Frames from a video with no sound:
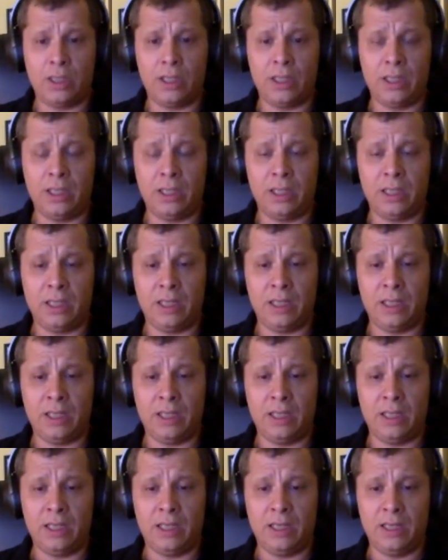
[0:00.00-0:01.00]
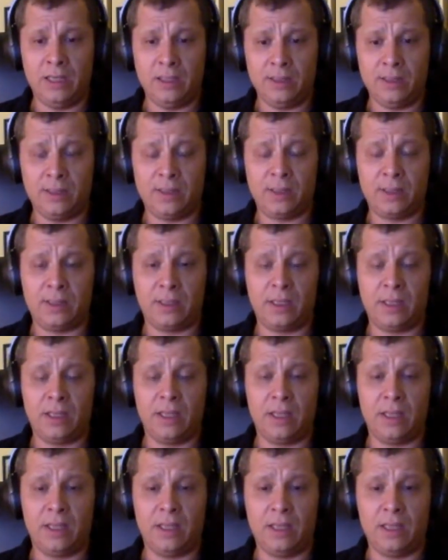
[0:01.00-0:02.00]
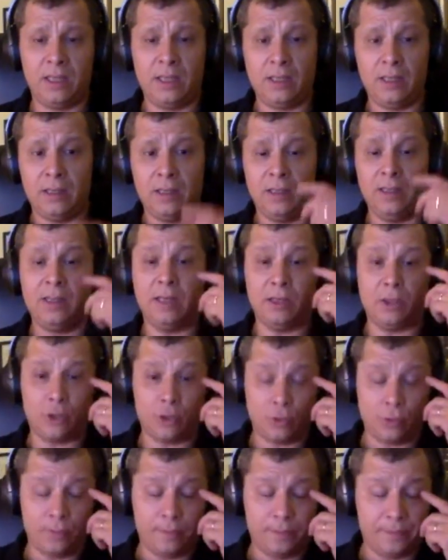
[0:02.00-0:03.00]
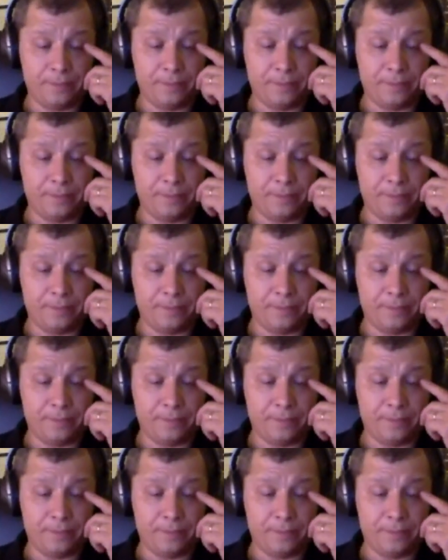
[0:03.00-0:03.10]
is in danger.